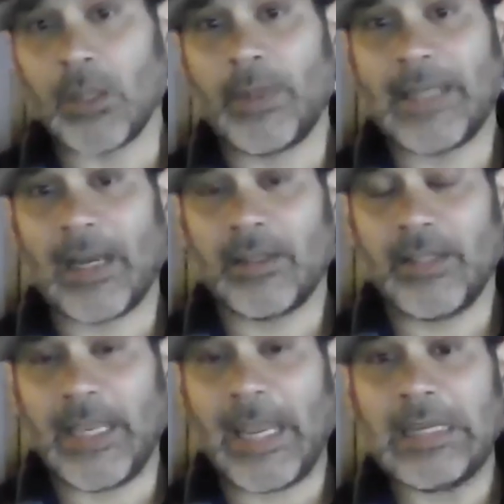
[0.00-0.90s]
the way down in
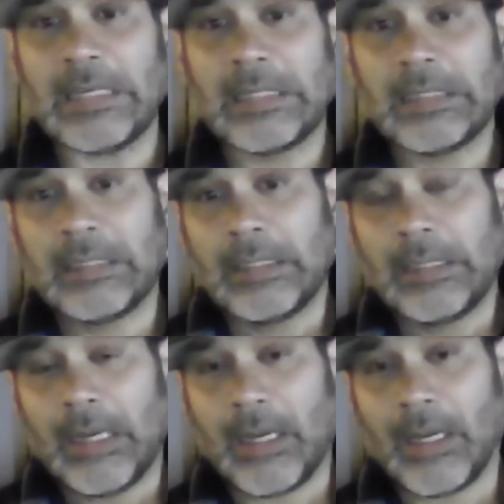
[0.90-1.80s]
the 8.
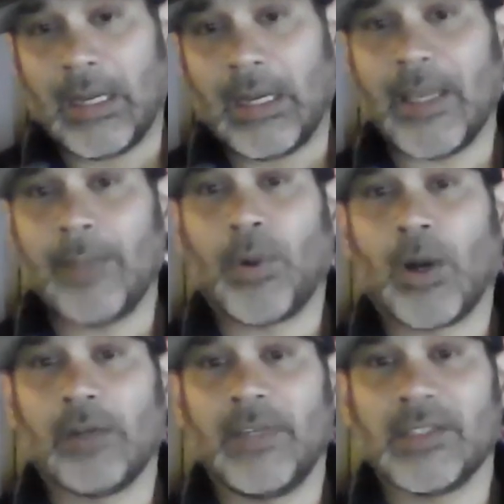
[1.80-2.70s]
Again,
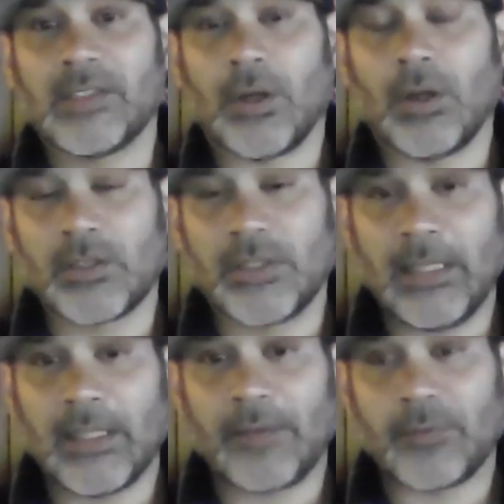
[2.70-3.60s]
part of it is to
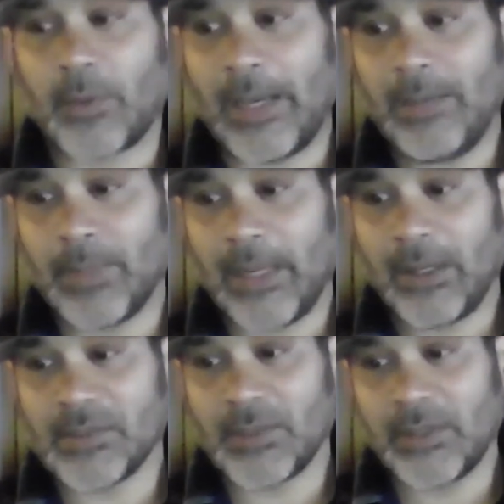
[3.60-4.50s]
alternate left-right, but I
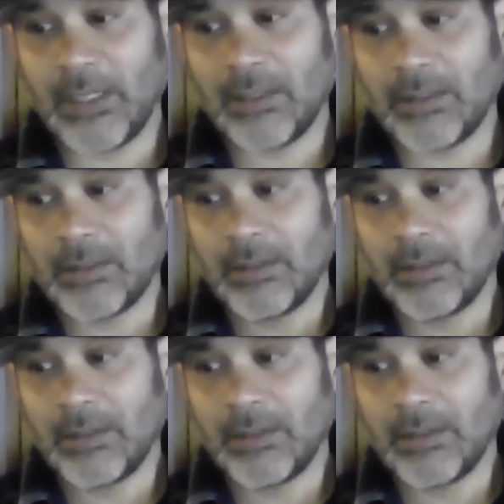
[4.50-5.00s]
also think